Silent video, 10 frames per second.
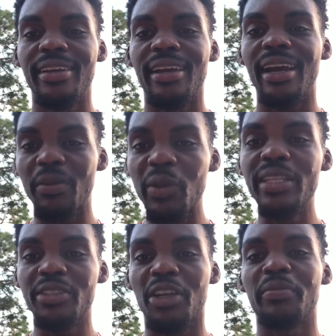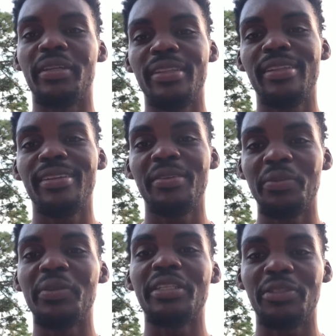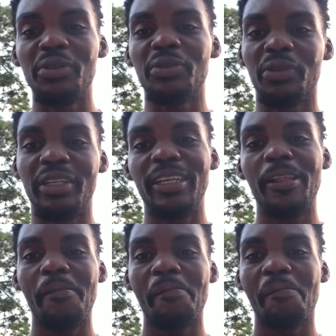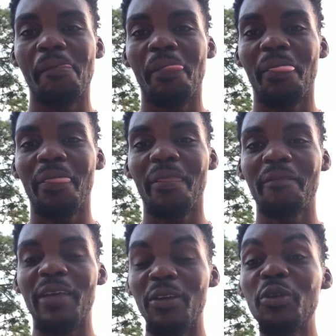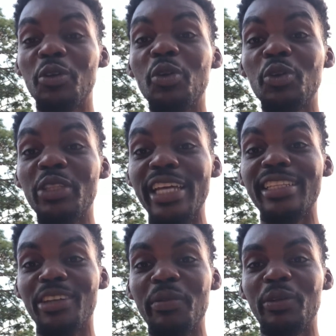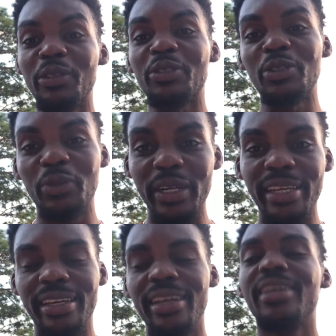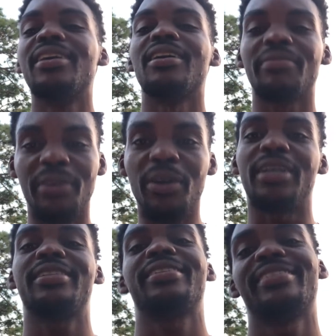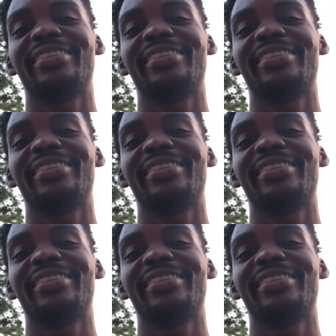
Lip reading: and we determine what is newsworthy. And who do you think determines who's newsworthy? Of course,